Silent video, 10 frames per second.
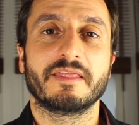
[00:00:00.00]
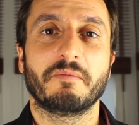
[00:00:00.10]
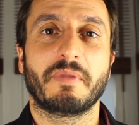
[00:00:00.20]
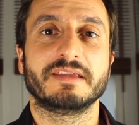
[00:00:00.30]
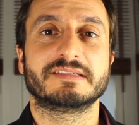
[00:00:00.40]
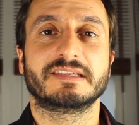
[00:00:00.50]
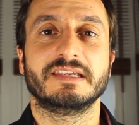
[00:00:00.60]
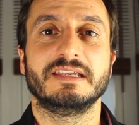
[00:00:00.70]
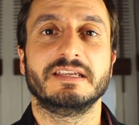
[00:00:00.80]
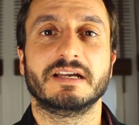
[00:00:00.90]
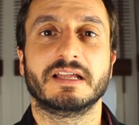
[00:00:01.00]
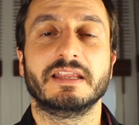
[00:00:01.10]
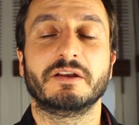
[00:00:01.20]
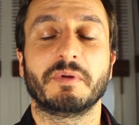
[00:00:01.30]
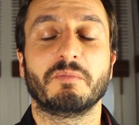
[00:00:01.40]
they may see a
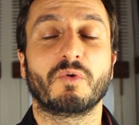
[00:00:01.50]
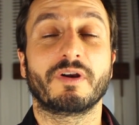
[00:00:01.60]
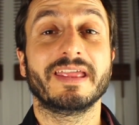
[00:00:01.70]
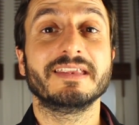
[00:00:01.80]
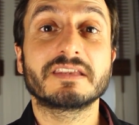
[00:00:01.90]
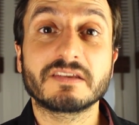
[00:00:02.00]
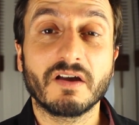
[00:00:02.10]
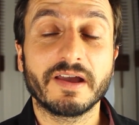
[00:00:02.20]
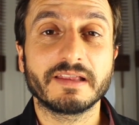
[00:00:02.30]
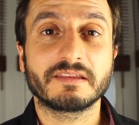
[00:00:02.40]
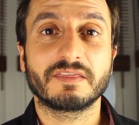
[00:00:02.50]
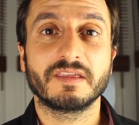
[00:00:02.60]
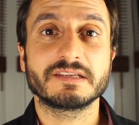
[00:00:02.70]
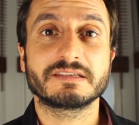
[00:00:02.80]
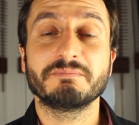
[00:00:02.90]
little bit more insight into things,